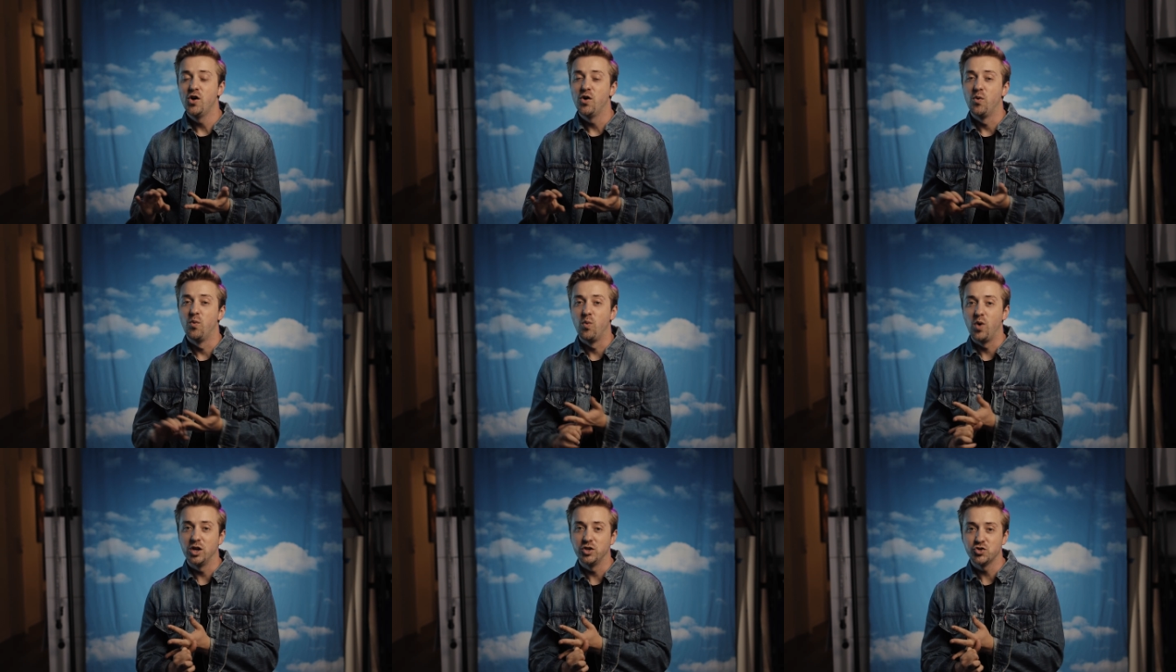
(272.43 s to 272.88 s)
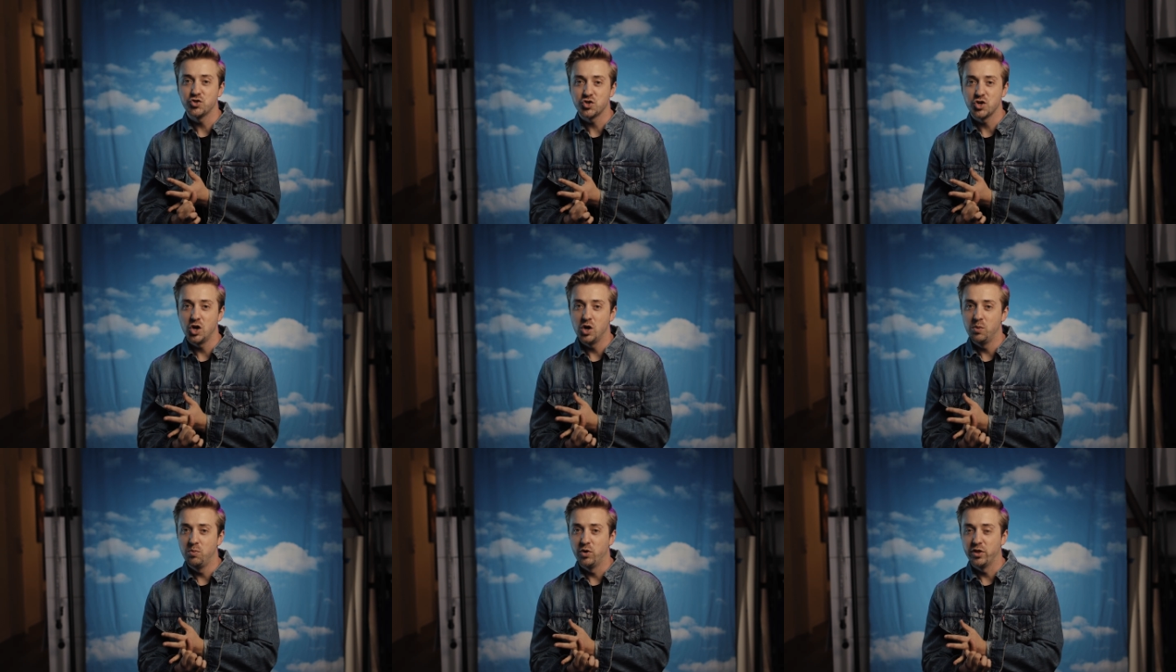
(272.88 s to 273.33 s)
1
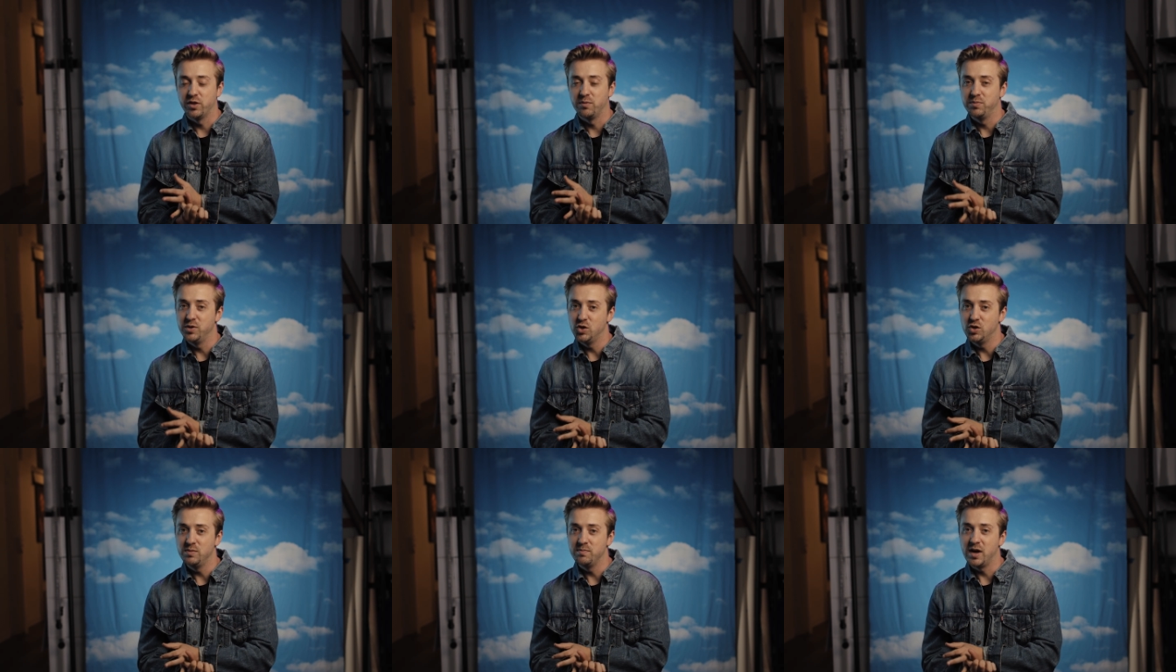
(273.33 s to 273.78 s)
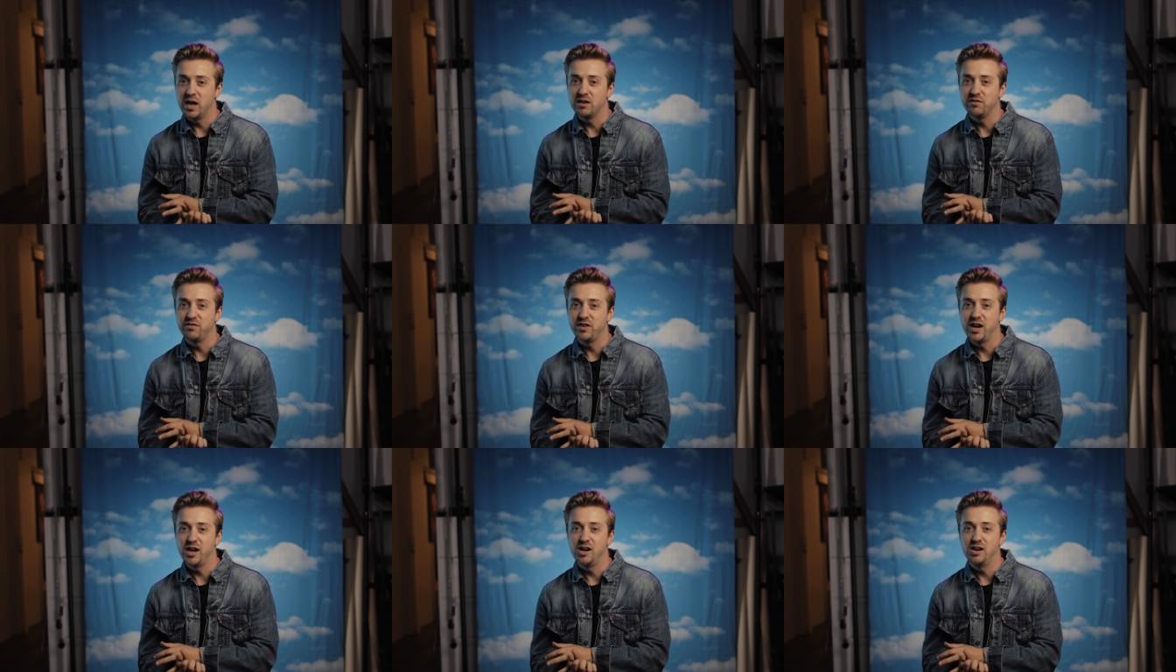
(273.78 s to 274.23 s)
strobe with a beauty
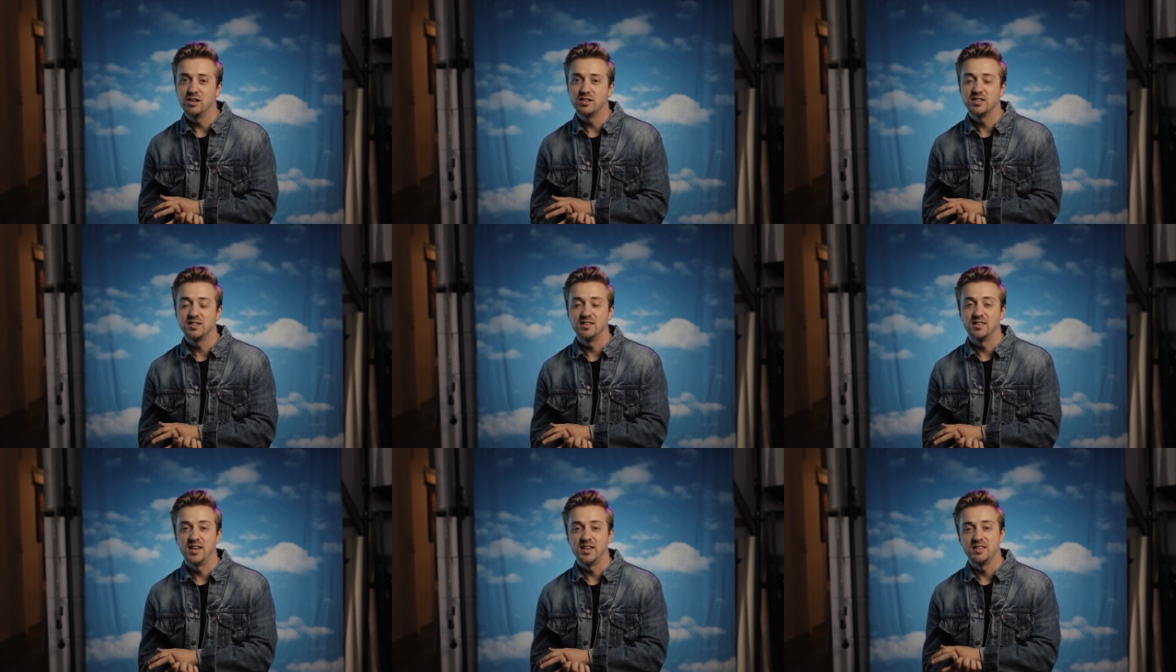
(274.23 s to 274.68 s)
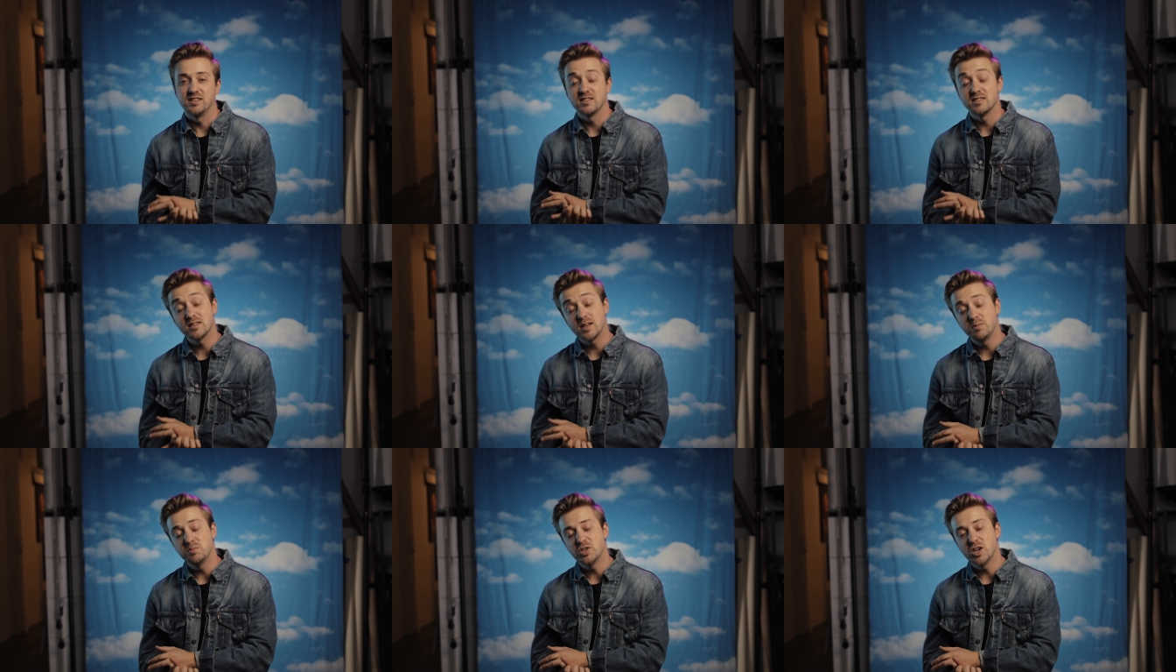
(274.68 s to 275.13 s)
modifier to light the
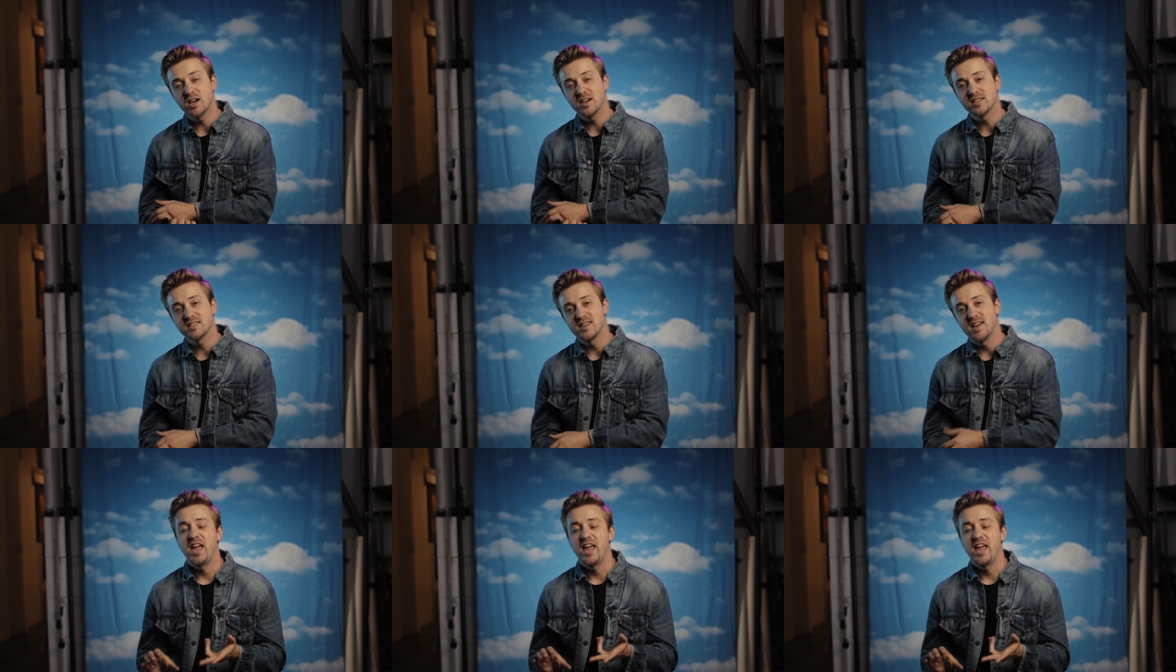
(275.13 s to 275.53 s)
subject,